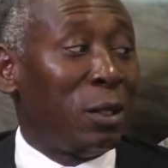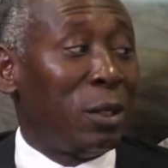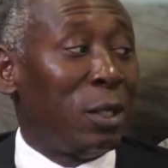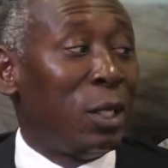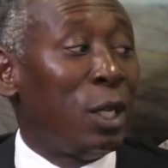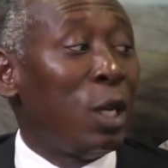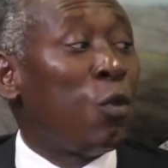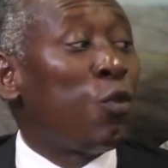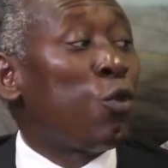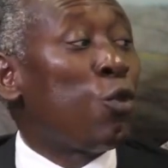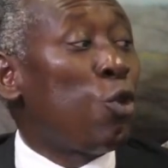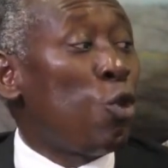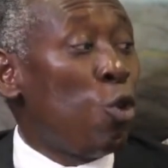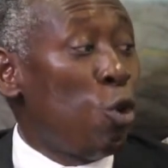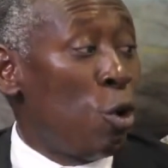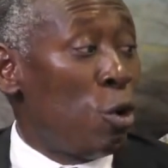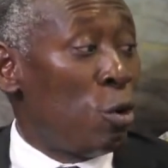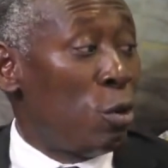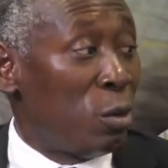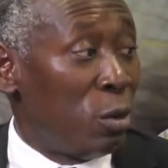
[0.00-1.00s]
They have
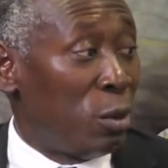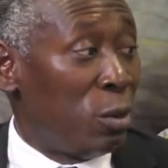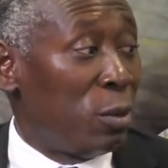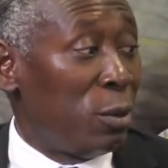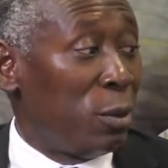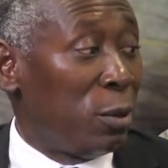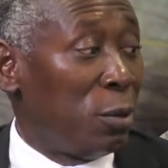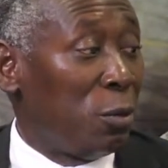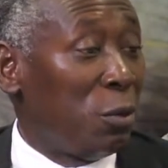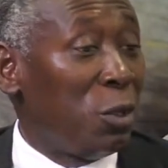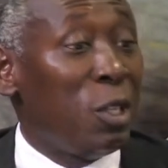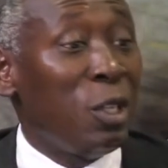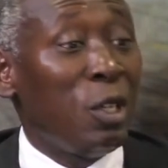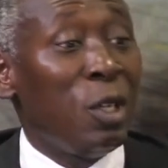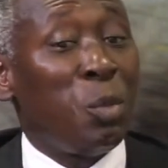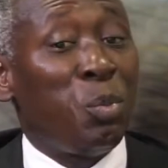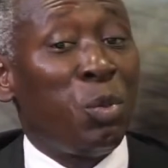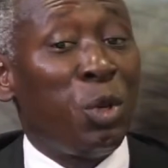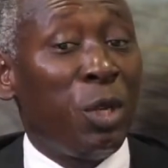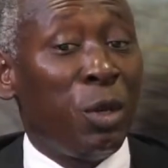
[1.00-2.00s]
grown
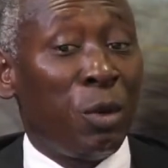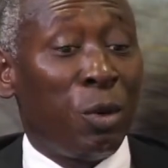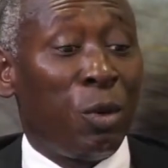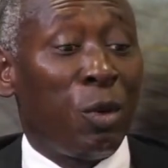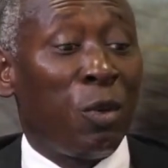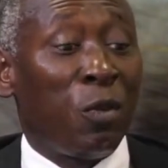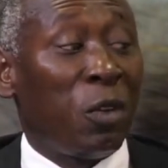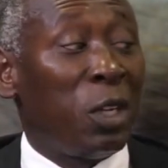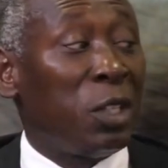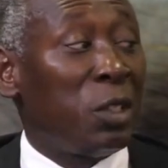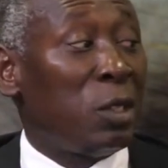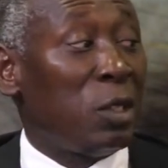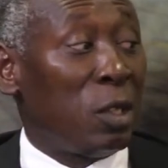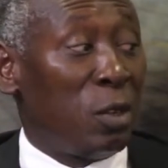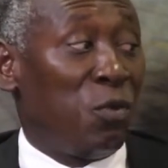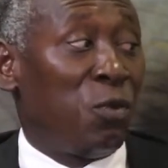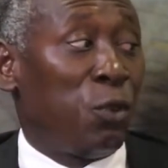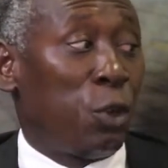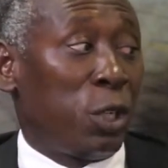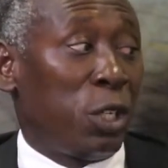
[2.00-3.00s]
within a period of less than
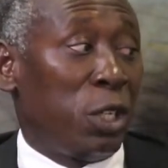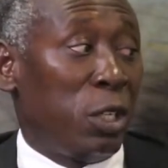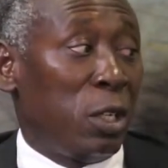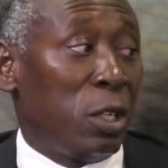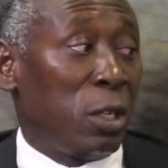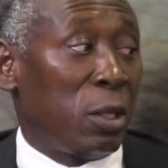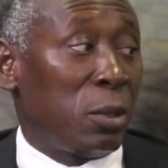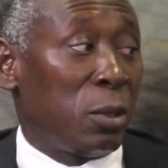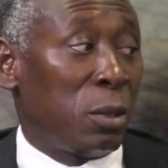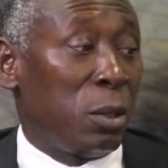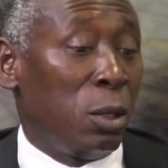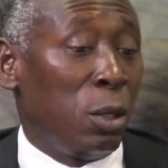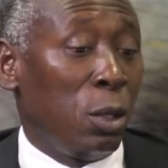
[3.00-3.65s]
40 years.